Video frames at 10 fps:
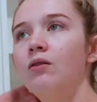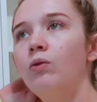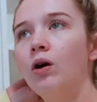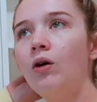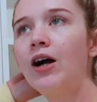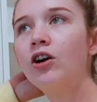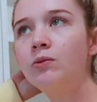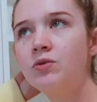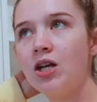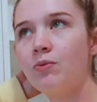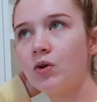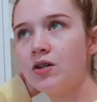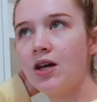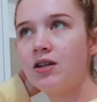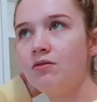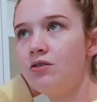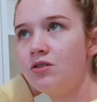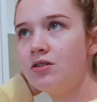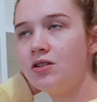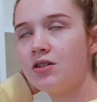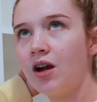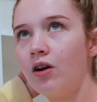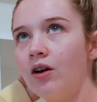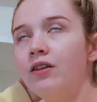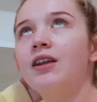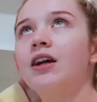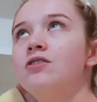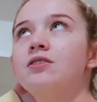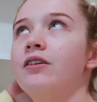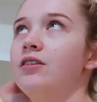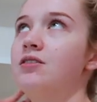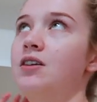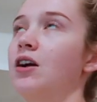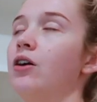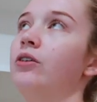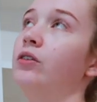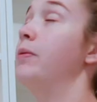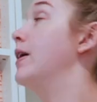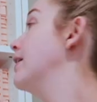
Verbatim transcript: Well, I got them cheaper because I used a discount code and then I used another discount code on top of